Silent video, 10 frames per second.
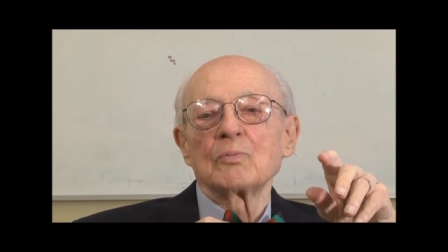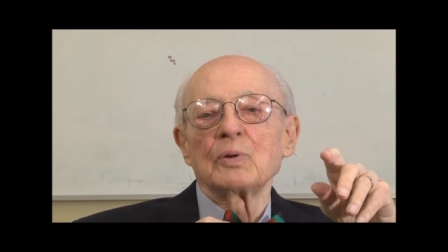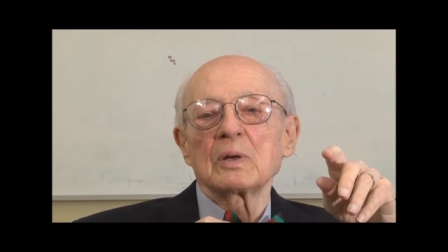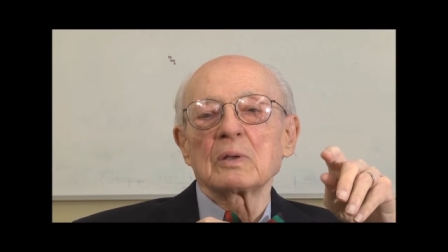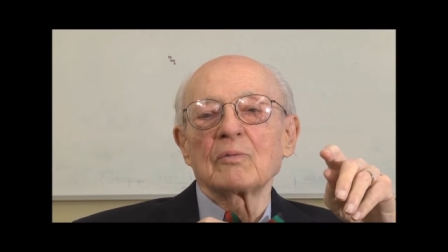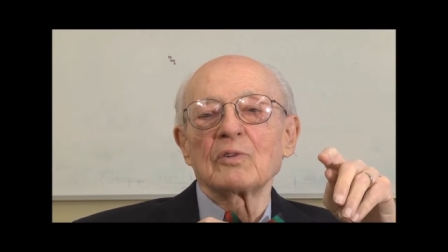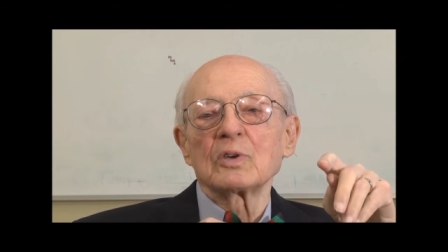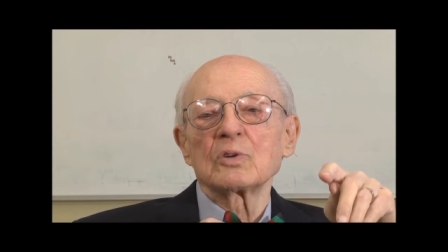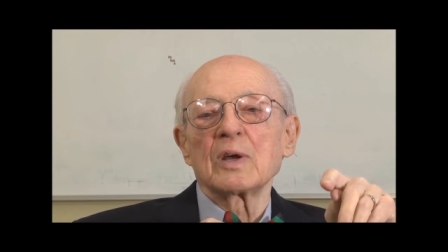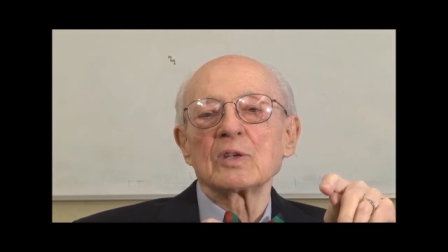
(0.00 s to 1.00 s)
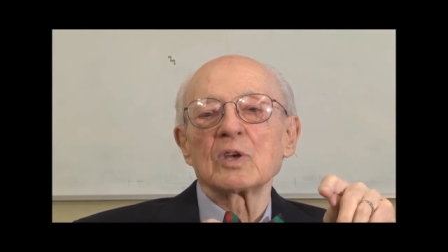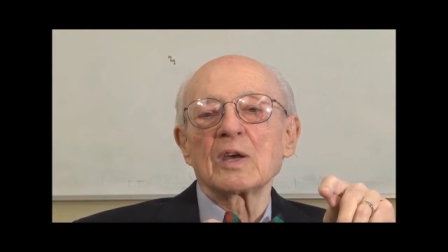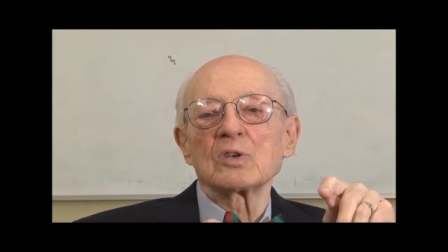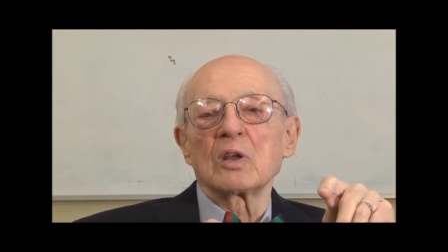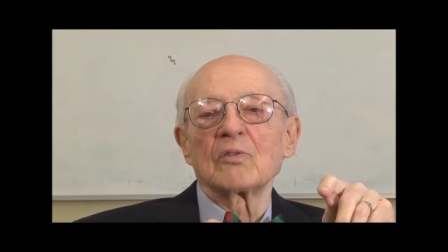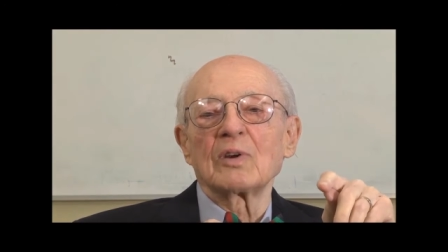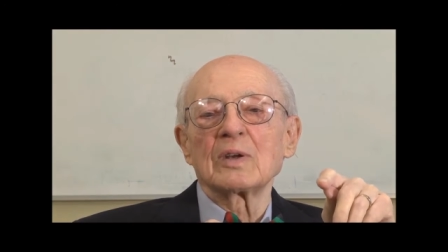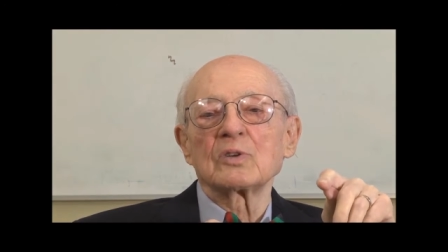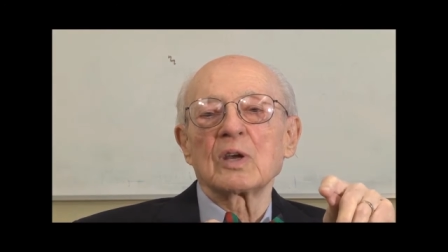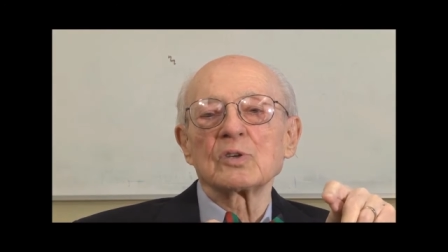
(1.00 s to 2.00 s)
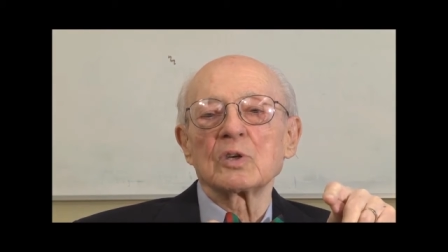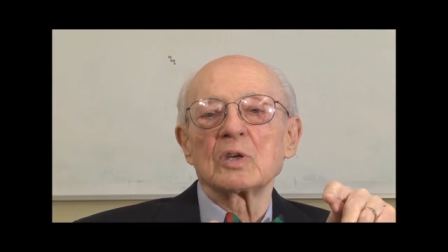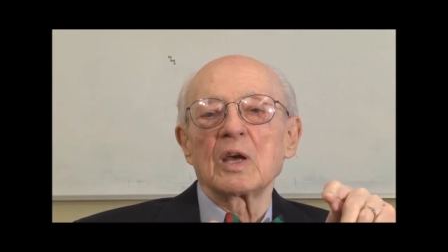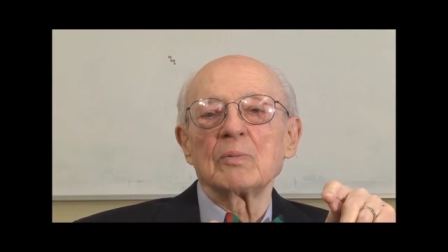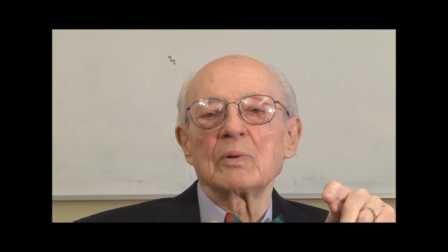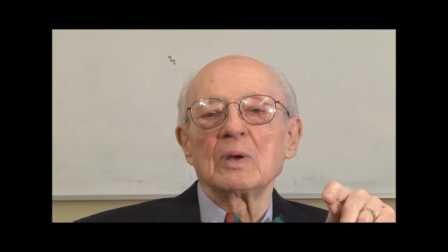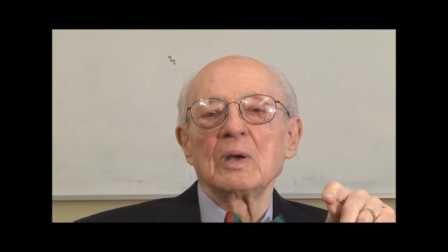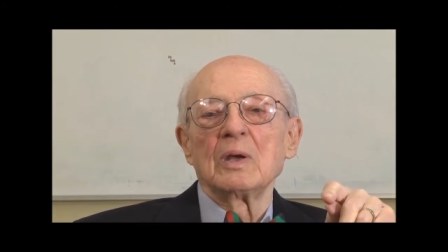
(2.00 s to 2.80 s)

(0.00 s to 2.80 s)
picked the first transaction of the transaction type,